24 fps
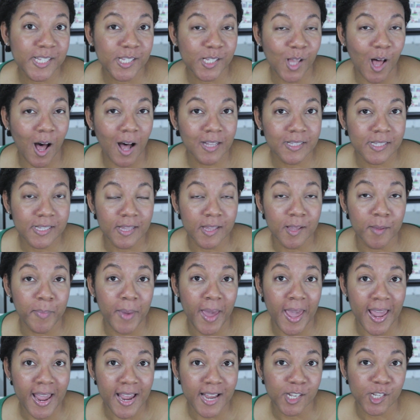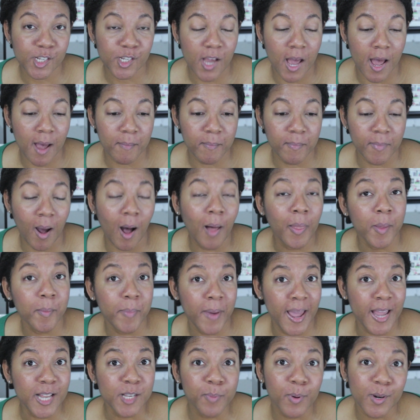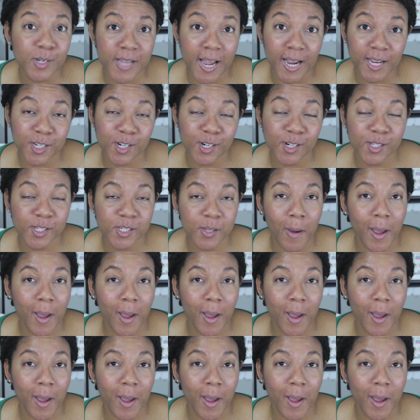slots in the page on the page protectors.